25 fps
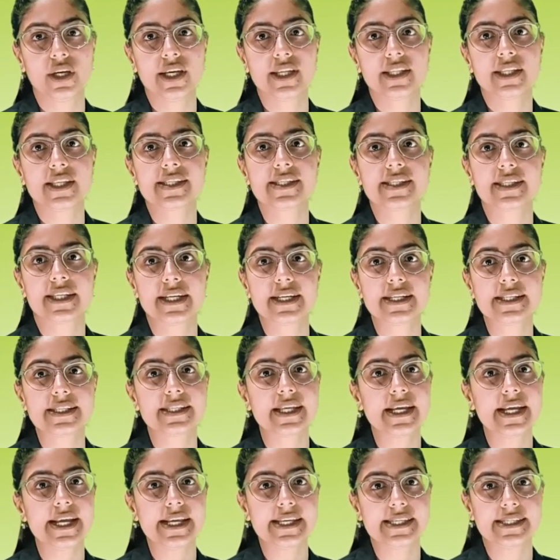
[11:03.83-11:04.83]
This kills
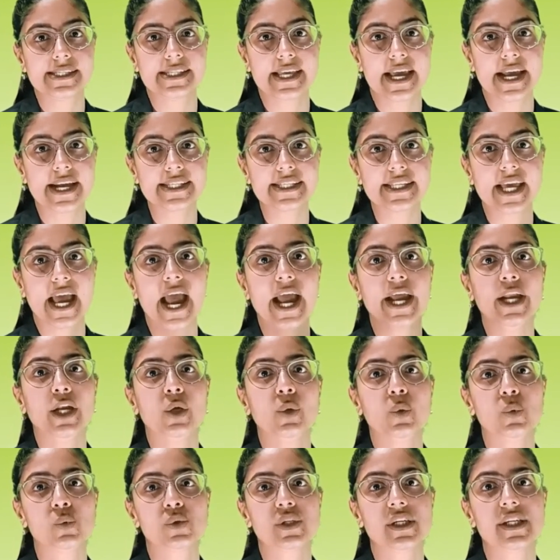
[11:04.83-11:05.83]
the insects
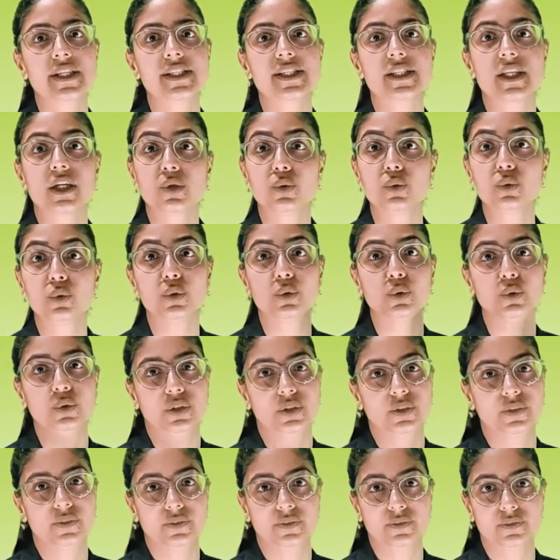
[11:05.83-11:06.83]
and loosens the
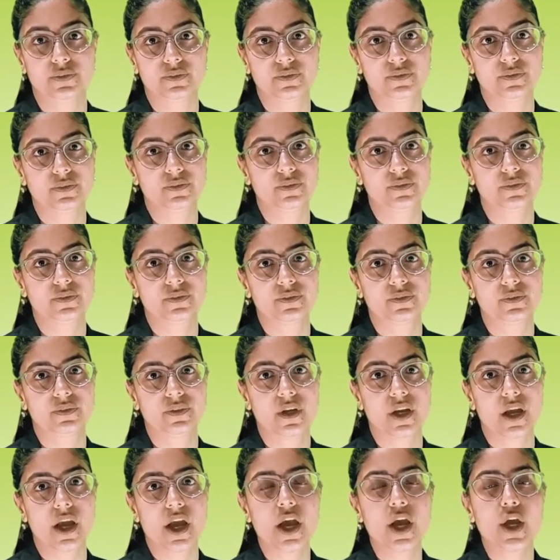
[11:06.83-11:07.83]
cocoon.
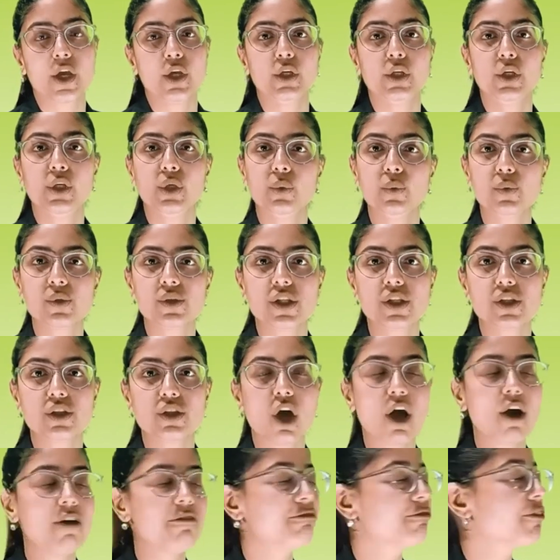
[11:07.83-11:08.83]
Uses
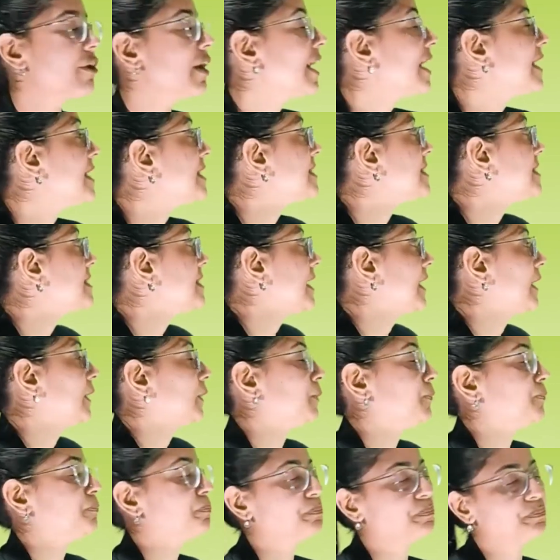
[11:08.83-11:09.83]
of silk.